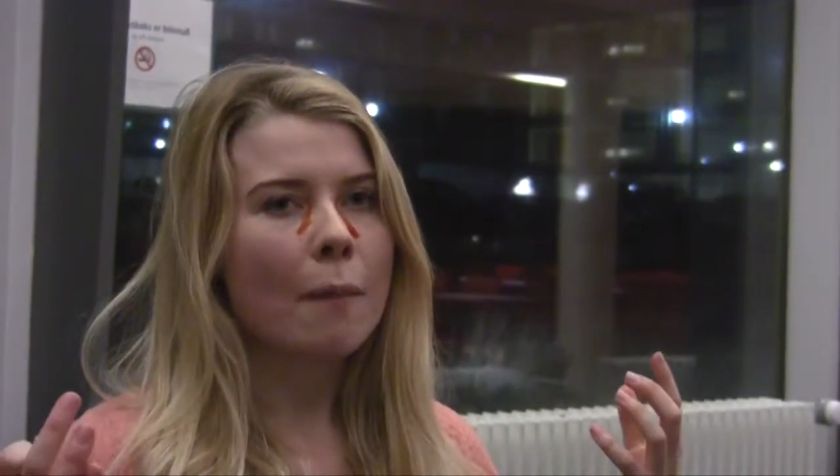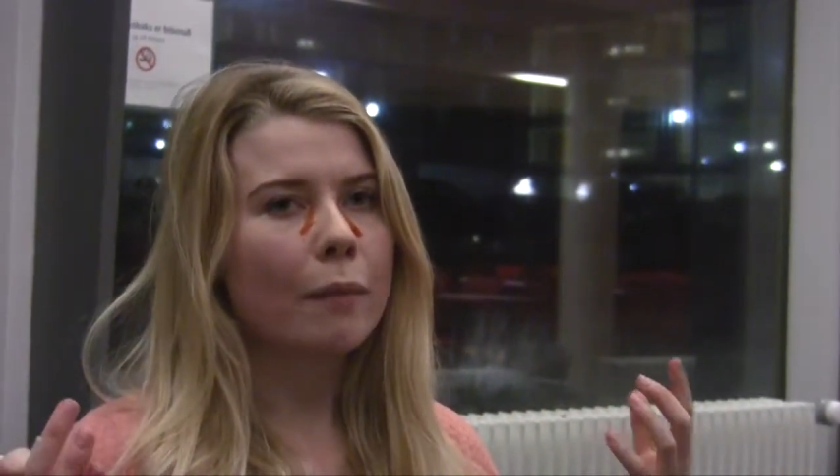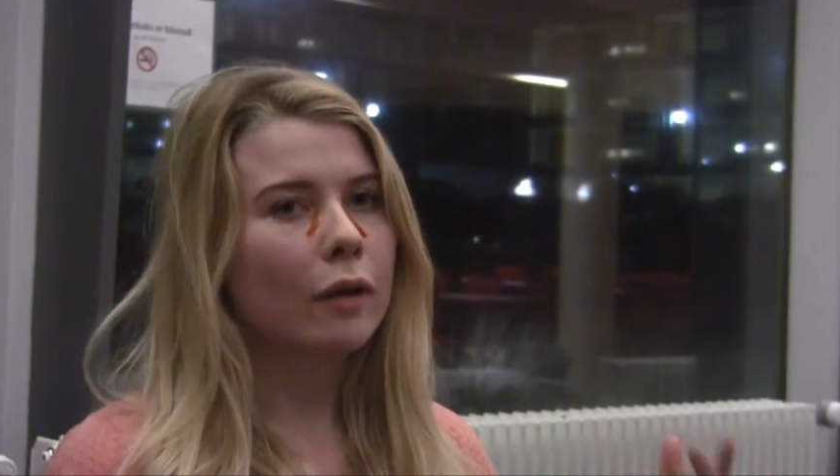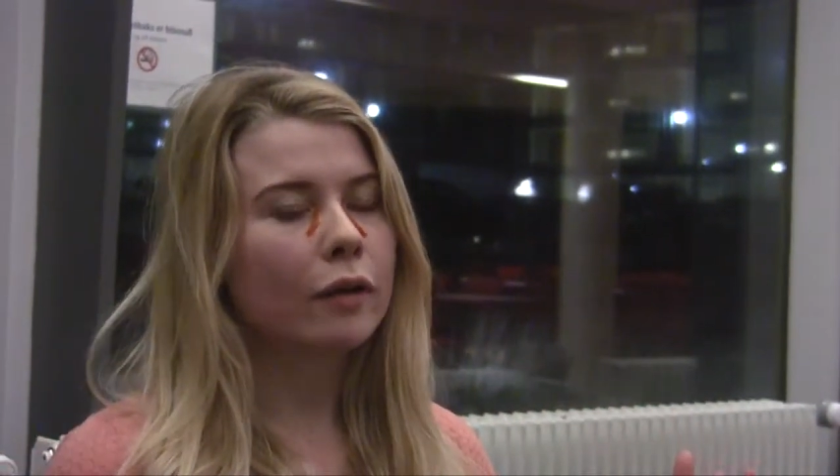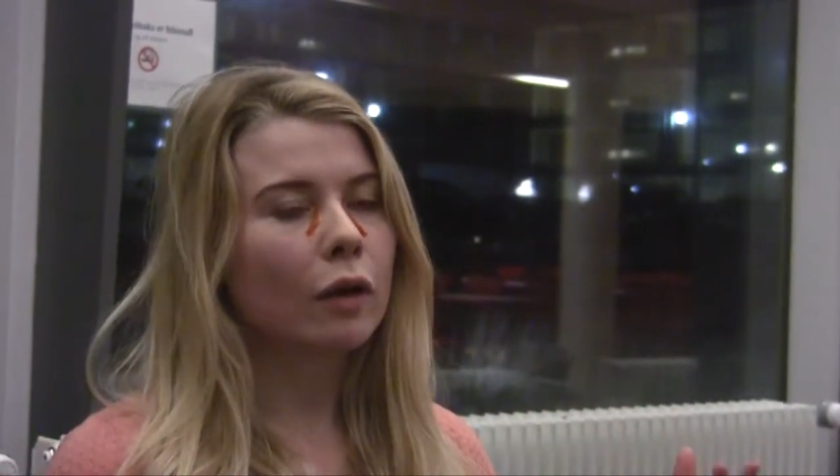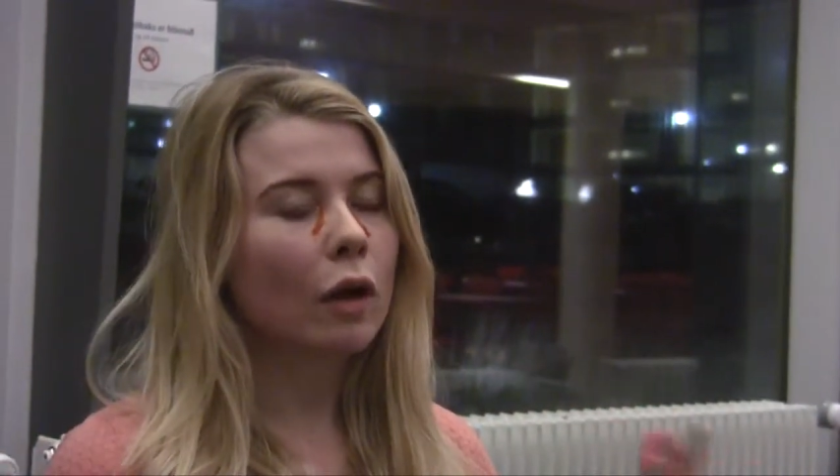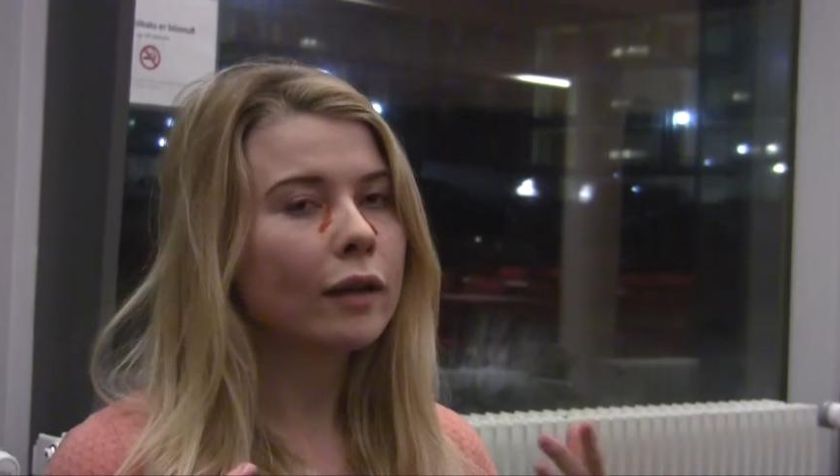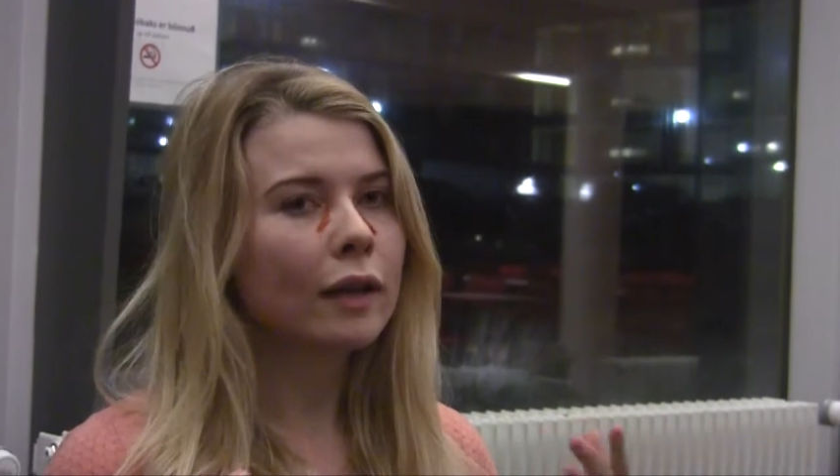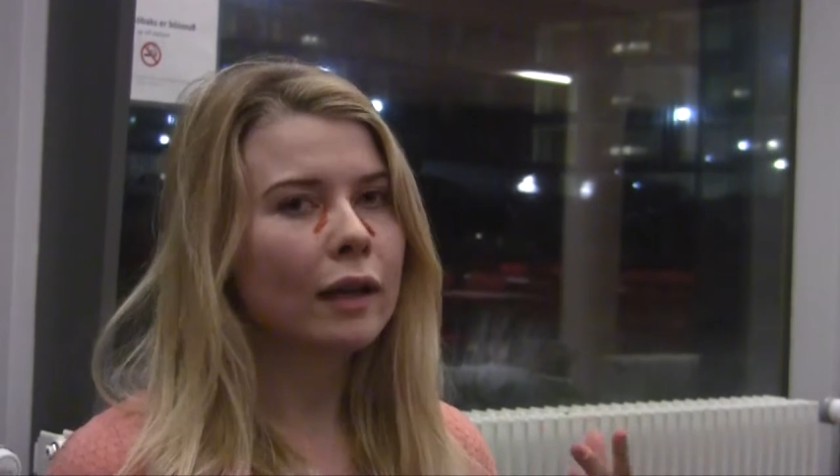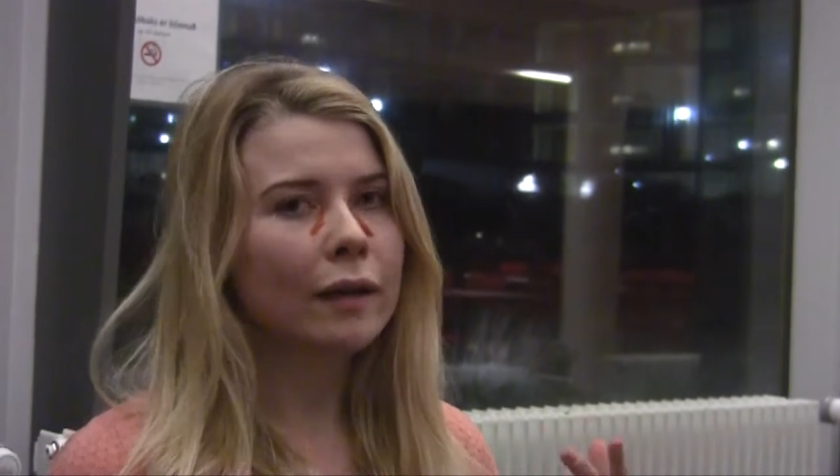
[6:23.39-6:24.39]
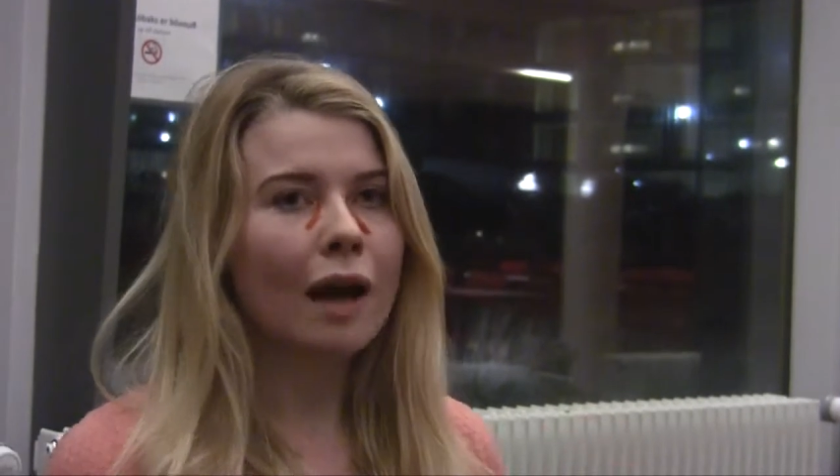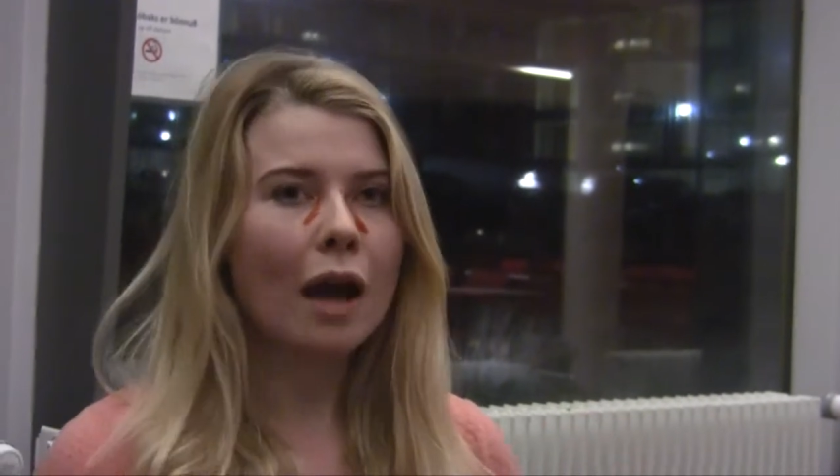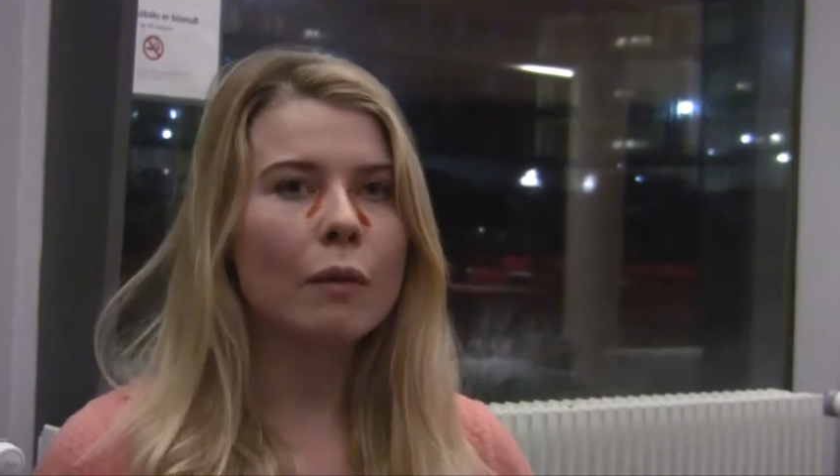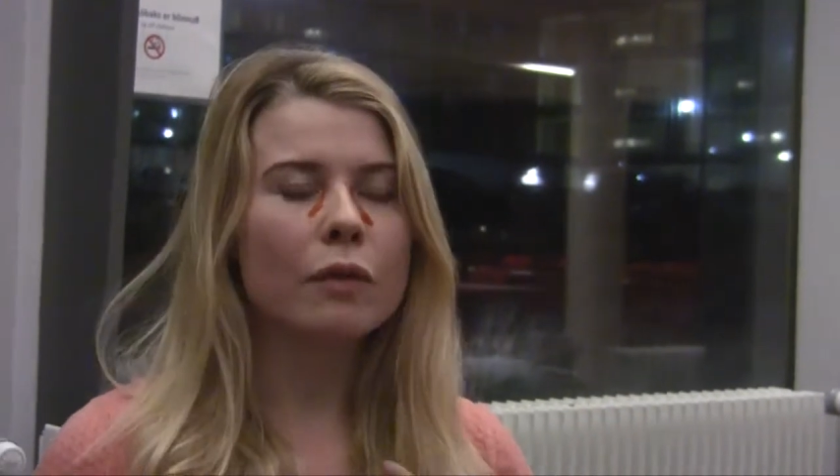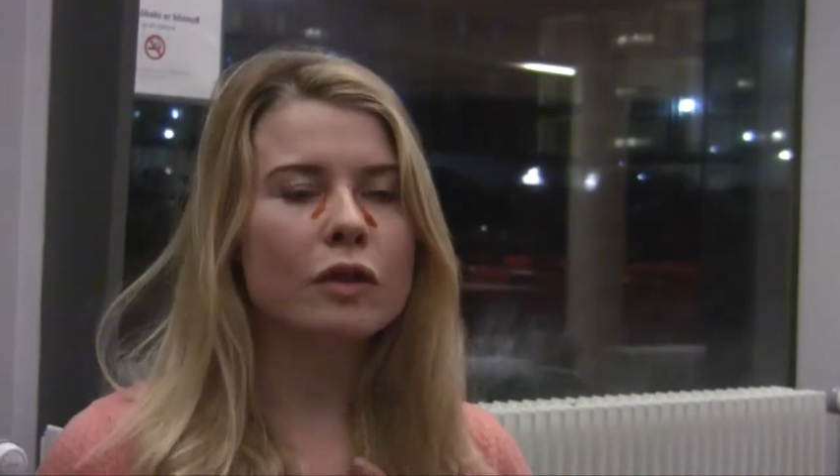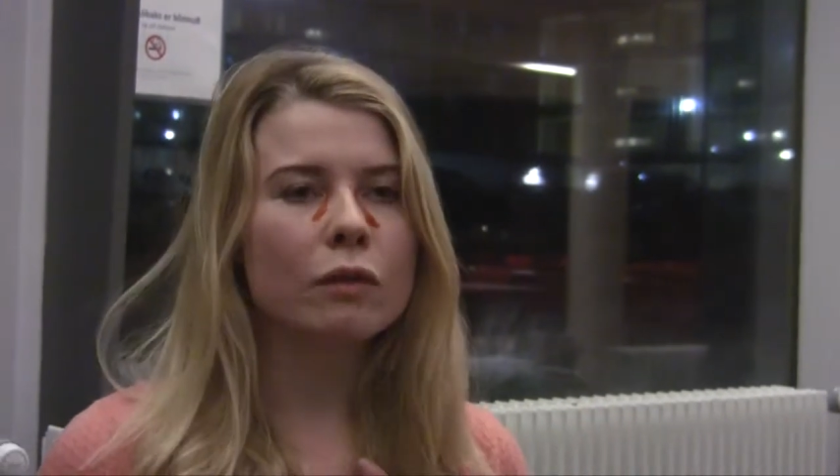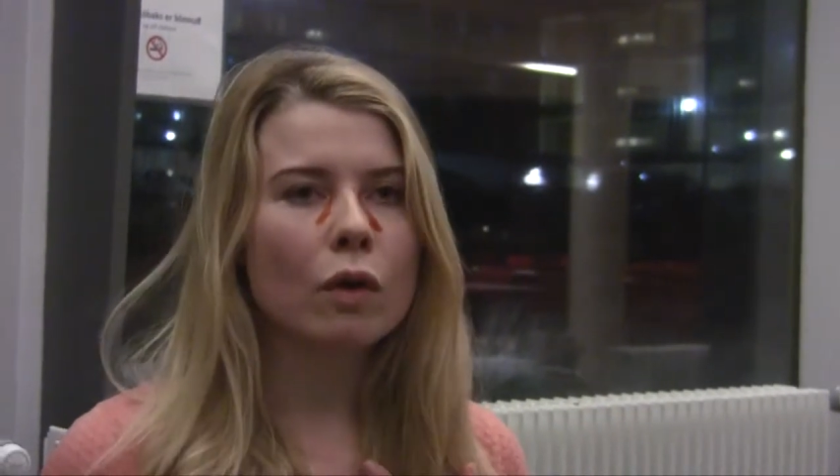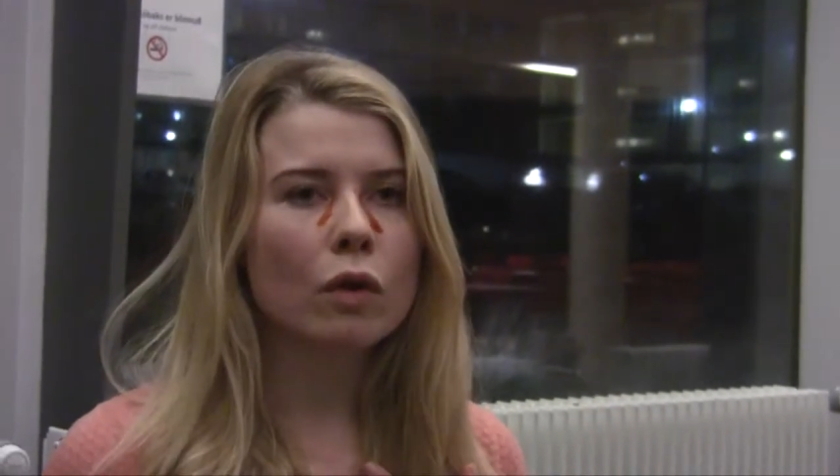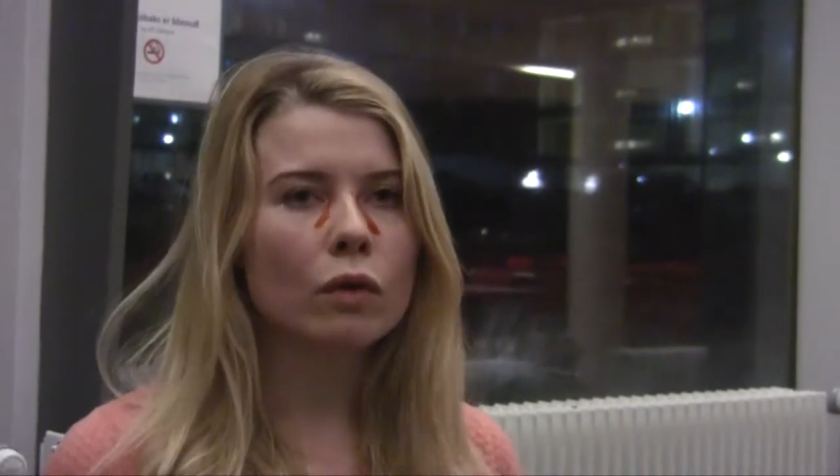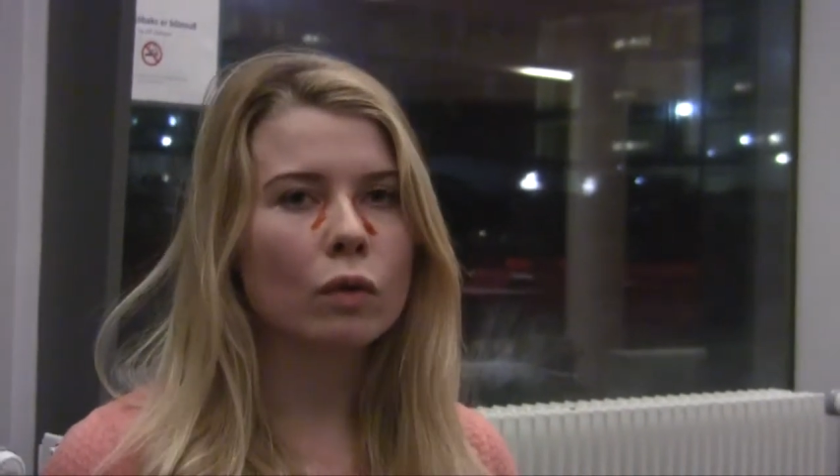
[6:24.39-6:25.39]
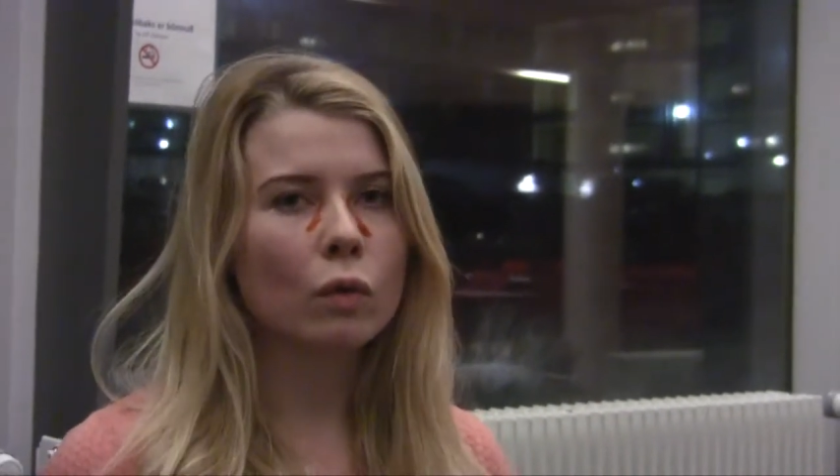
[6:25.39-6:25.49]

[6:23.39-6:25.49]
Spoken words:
But luckily, I was the one